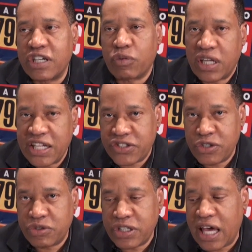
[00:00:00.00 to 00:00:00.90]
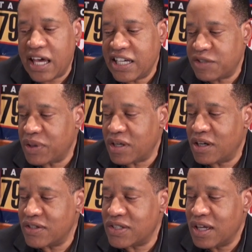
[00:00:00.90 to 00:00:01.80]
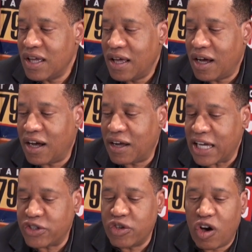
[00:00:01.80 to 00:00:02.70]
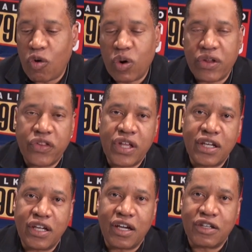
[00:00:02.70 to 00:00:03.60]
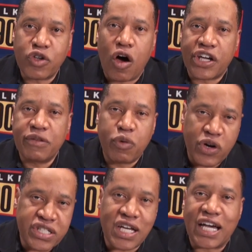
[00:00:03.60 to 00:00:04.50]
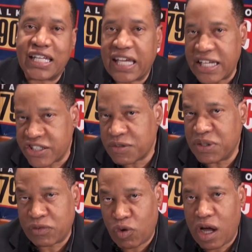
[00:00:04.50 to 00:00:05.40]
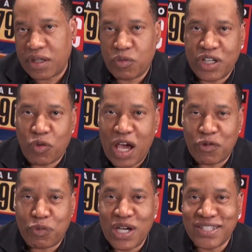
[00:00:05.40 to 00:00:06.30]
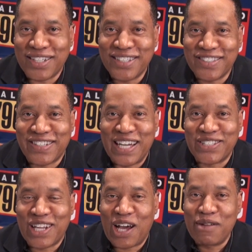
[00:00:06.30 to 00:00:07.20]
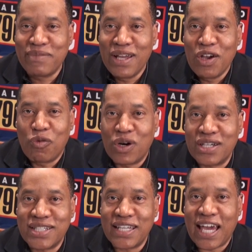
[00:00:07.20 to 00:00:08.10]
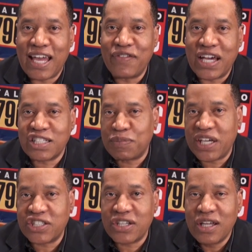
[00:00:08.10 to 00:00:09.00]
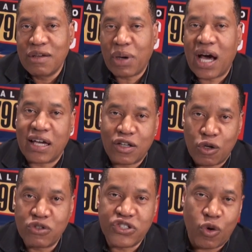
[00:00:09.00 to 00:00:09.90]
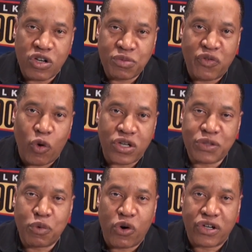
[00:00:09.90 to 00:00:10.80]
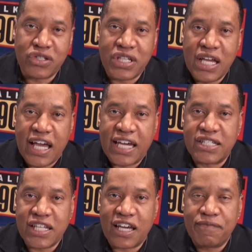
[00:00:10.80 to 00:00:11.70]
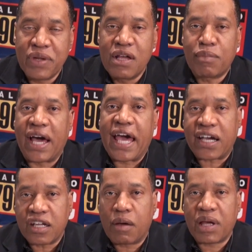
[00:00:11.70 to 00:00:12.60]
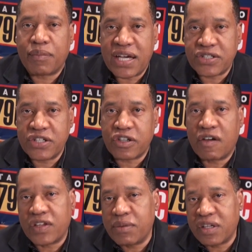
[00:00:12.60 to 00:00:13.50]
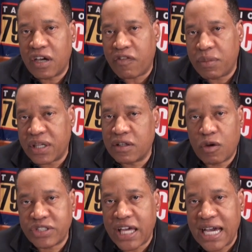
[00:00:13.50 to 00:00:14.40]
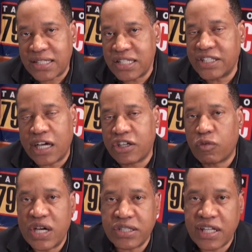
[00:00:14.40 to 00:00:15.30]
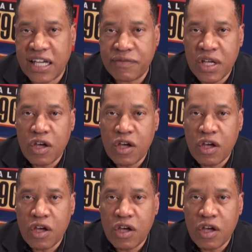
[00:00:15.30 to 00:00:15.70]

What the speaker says: relates to today is because as you know, one of the talking points against Mitt Romney when he ran for president this last time was he gave that speech behind closed doors before supporters and said, my economic message of limited government and low taxes is not going to resonate